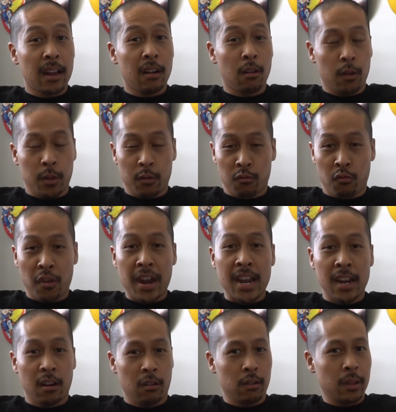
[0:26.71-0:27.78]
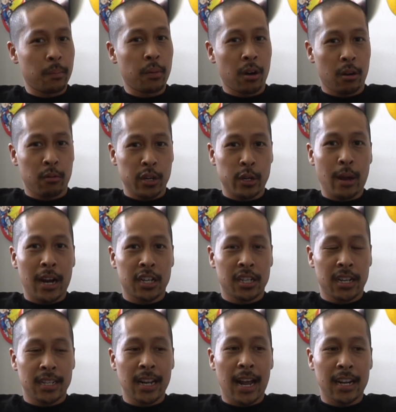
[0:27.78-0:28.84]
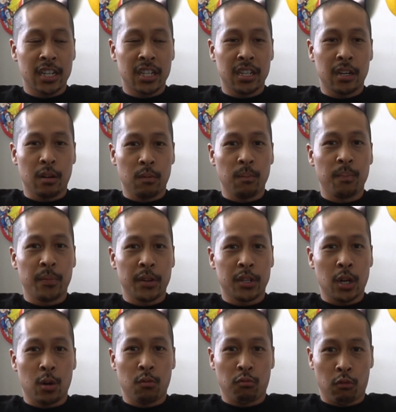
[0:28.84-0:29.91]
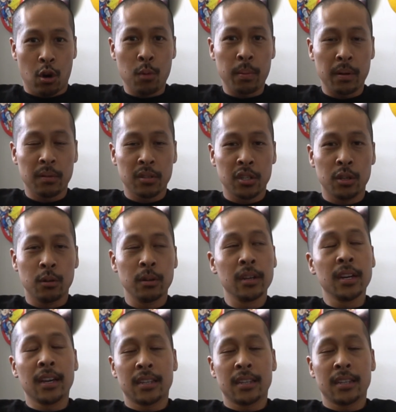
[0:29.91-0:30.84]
or the ring, or the part where you actually attach, the tow rope to,